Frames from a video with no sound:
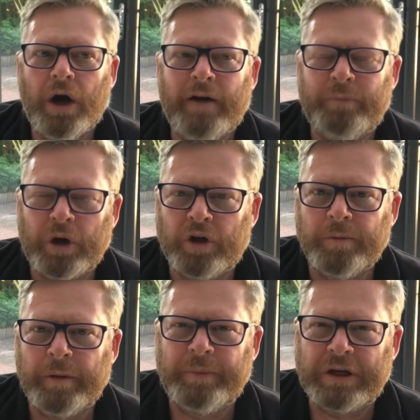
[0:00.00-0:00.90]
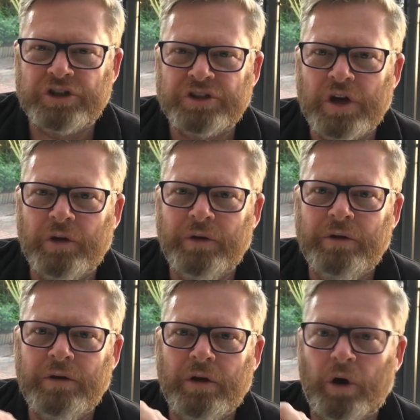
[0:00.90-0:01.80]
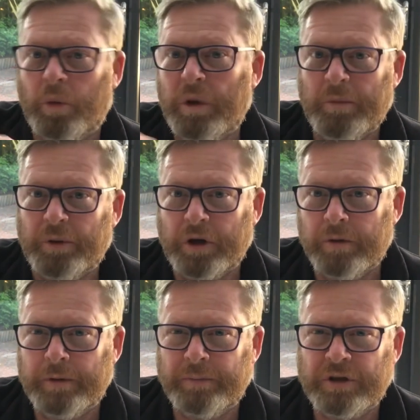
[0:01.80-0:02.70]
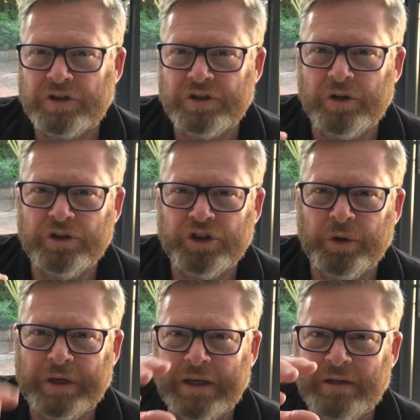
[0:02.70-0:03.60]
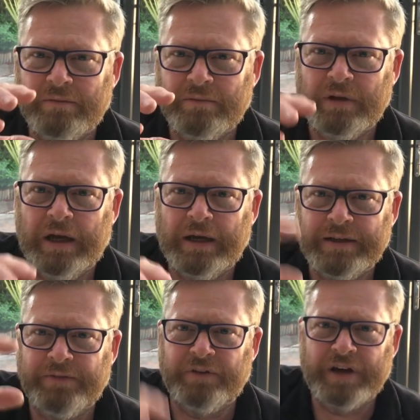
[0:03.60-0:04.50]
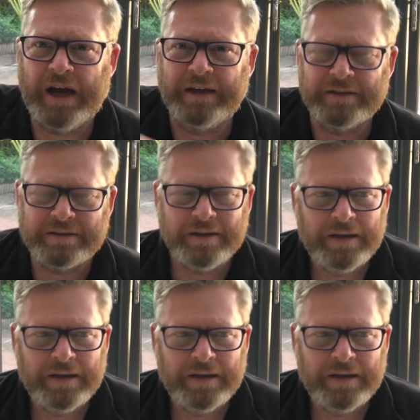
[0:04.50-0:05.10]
put a couple of pictures on, or I will put a couple of pictures on showing it different heights.